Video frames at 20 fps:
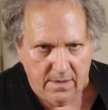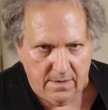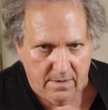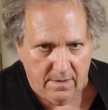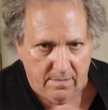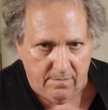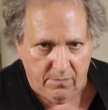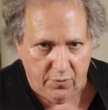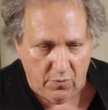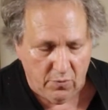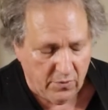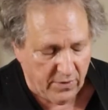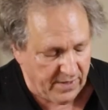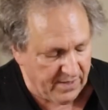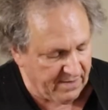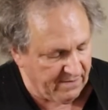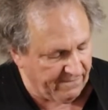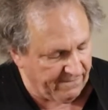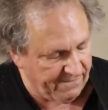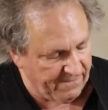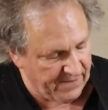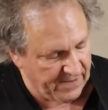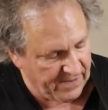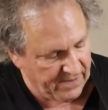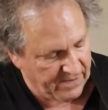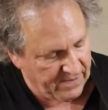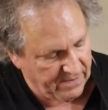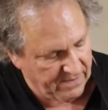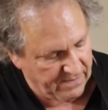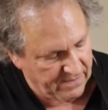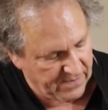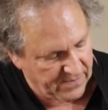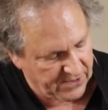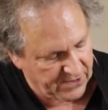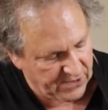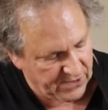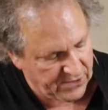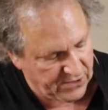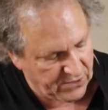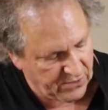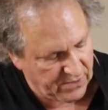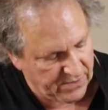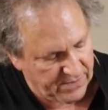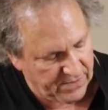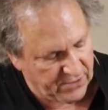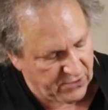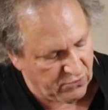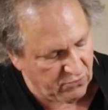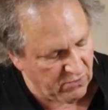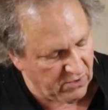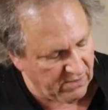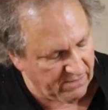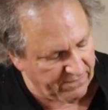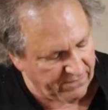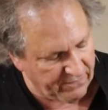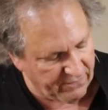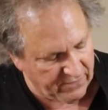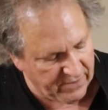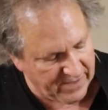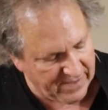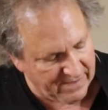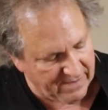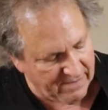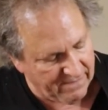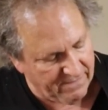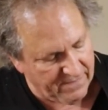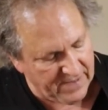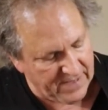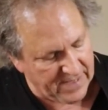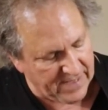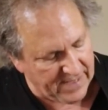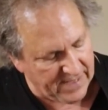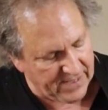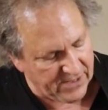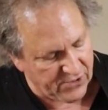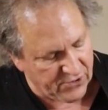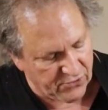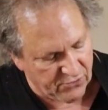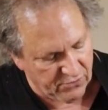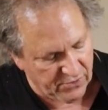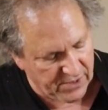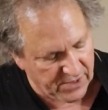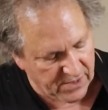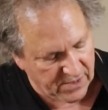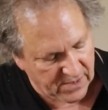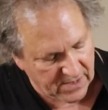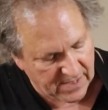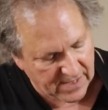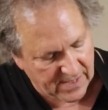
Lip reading: the pointer finger sits on the 12th fret of the A string,